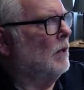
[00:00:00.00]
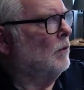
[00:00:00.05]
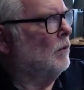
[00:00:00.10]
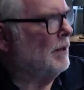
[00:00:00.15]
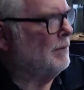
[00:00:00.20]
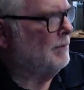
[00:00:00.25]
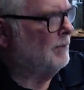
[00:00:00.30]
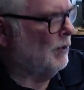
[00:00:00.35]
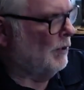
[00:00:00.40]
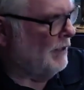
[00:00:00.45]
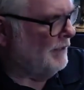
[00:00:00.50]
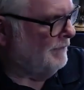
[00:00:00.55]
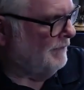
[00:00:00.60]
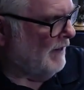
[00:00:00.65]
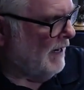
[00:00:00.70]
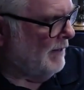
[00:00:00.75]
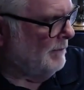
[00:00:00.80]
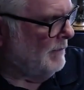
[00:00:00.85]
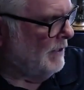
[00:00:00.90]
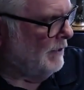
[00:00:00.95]

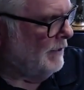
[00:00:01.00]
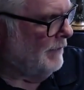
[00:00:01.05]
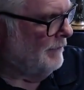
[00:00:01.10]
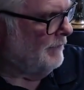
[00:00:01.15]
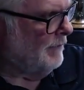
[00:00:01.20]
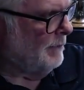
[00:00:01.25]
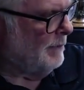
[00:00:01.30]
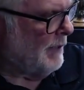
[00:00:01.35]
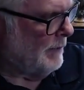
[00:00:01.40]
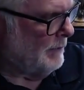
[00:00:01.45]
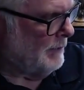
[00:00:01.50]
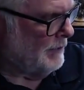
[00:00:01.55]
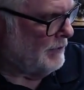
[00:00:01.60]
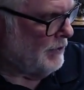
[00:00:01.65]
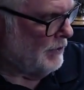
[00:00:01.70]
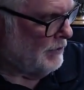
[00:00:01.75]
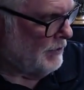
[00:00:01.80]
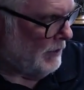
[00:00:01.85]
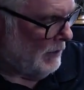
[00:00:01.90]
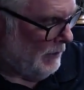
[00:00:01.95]
$1.5 million from
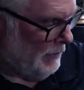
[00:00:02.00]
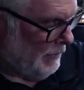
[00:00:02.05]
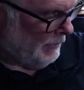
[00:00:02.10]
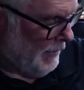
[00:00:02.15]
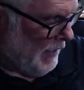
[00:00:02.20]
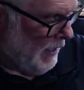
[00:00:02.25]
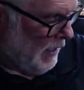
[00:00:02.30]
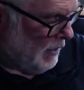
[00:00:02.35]
Publishers Clearinghouse.